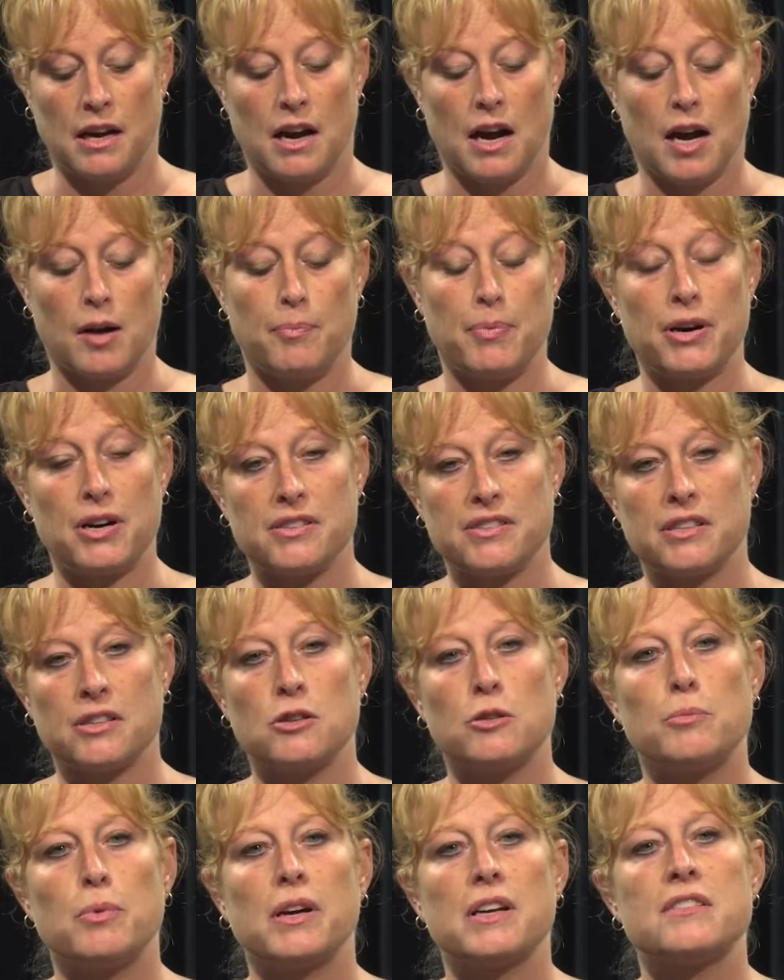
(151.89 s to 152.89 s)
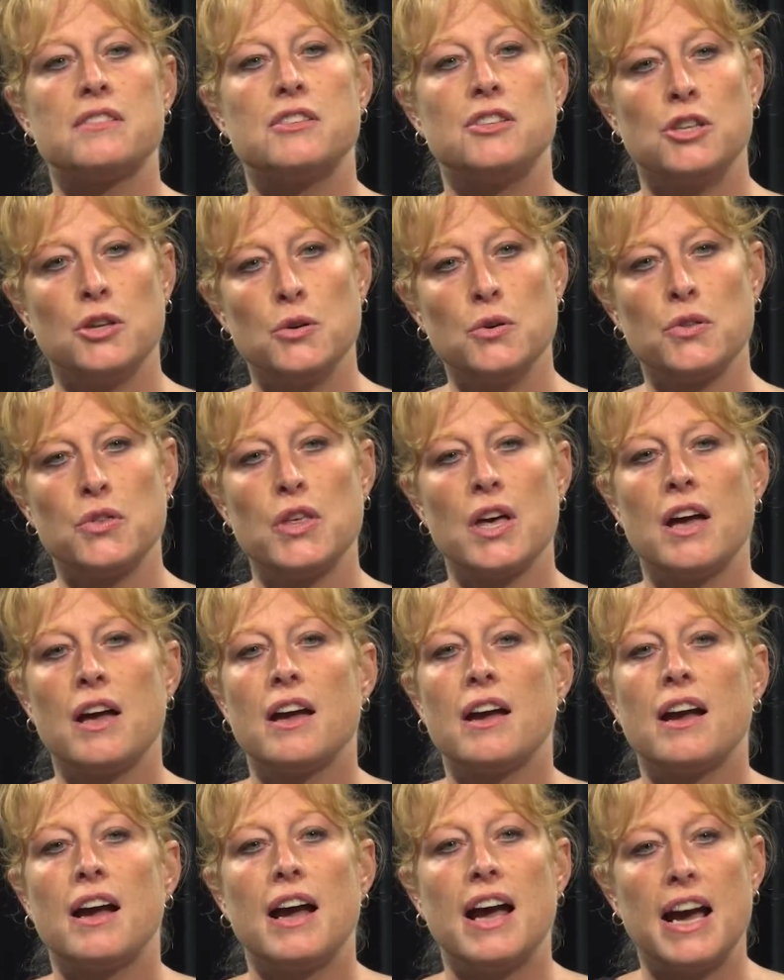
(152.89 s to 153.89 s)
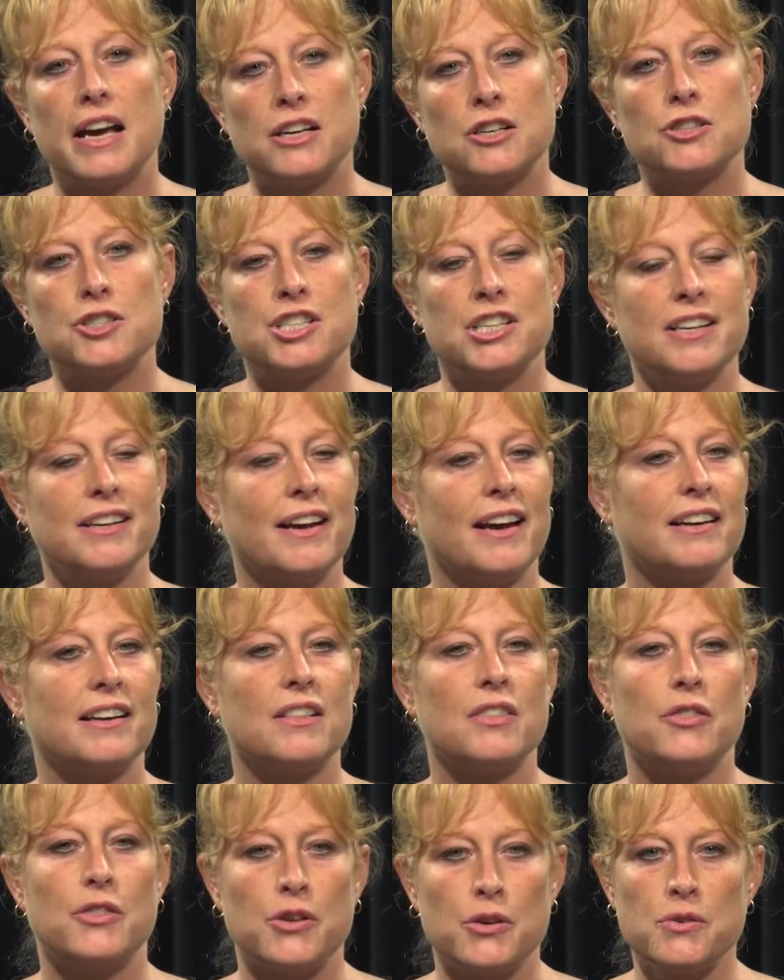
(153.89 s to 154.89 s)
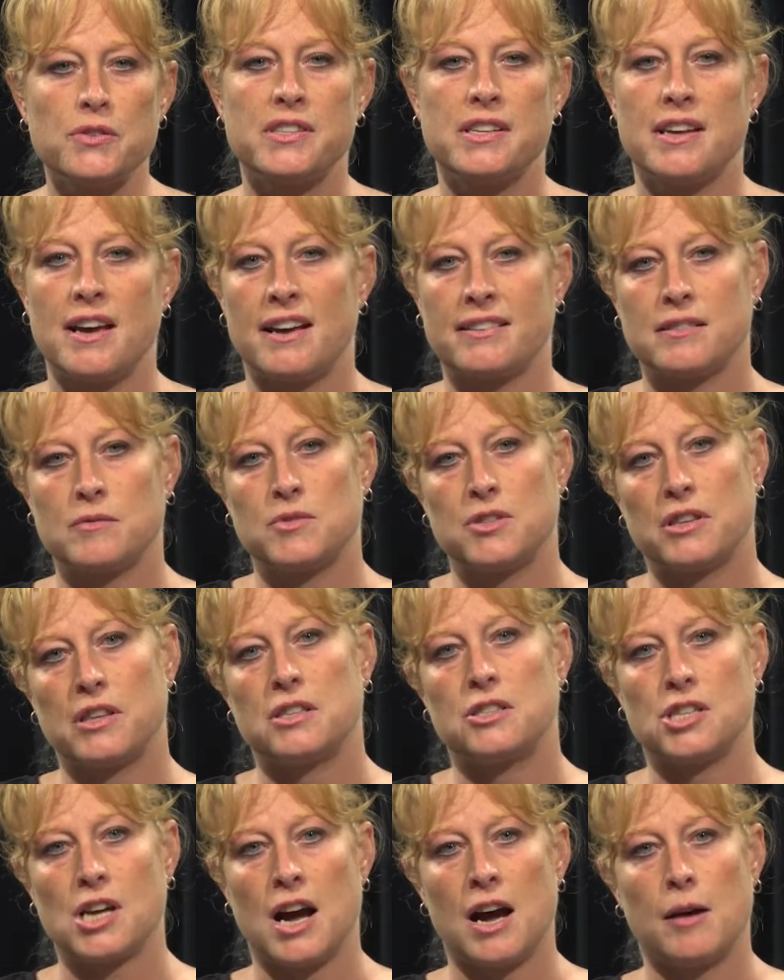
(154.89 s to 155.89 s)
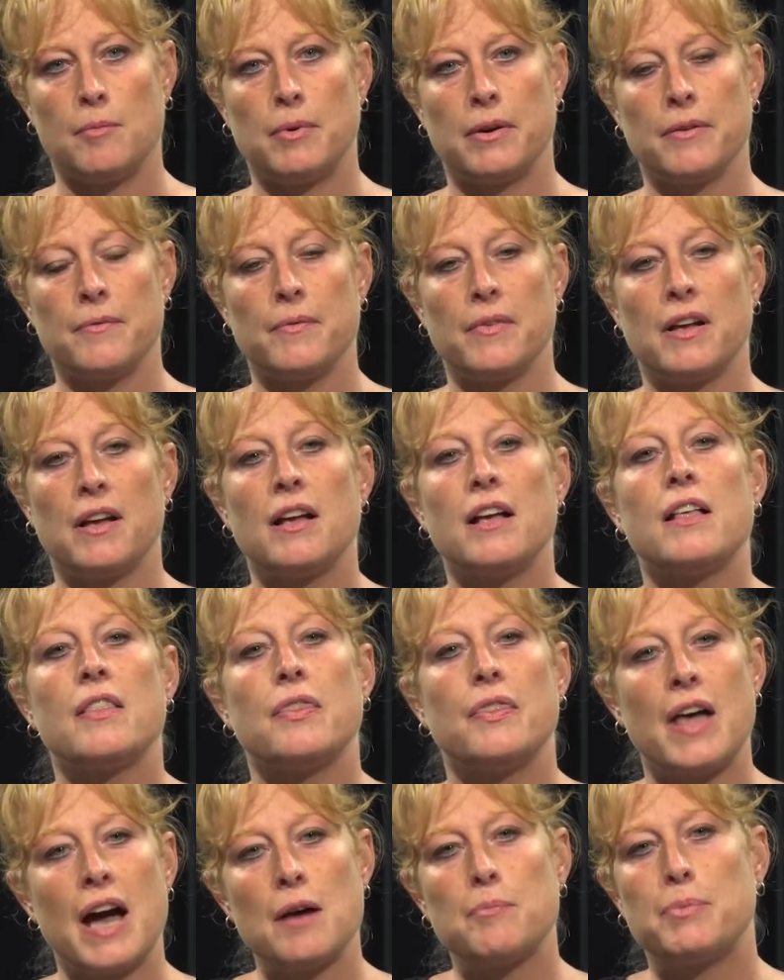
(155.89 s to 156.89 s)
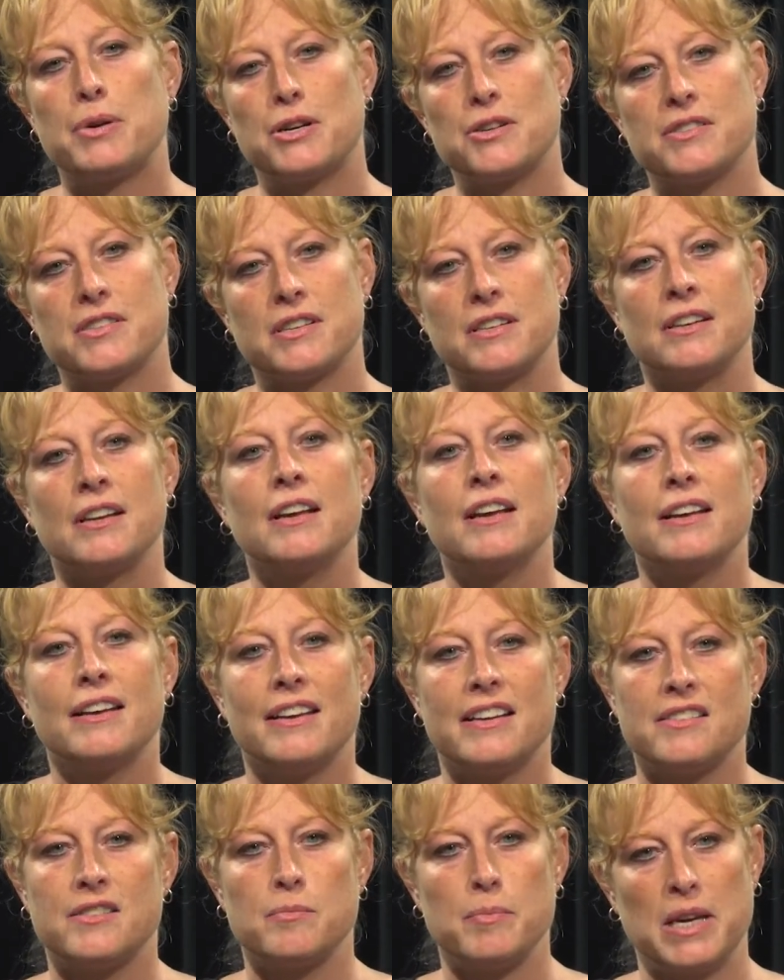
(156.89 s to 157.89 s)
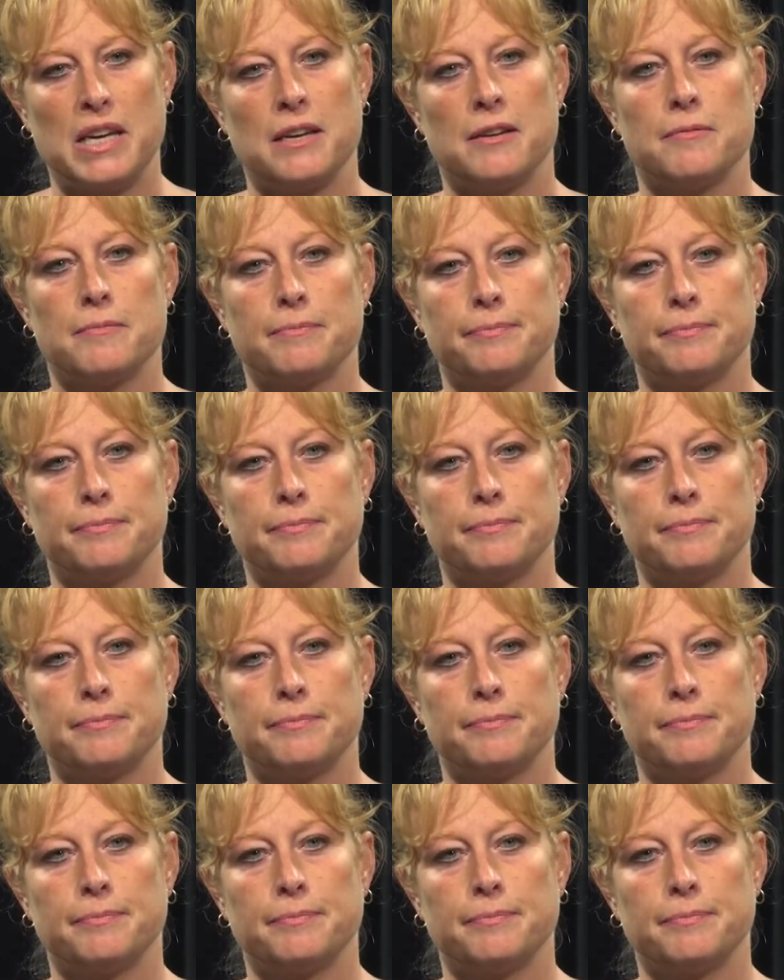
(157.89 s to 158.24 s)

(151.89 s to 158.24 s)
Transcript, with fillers: a person who brings youth, energy, and enthusiasm to the job. That person is me.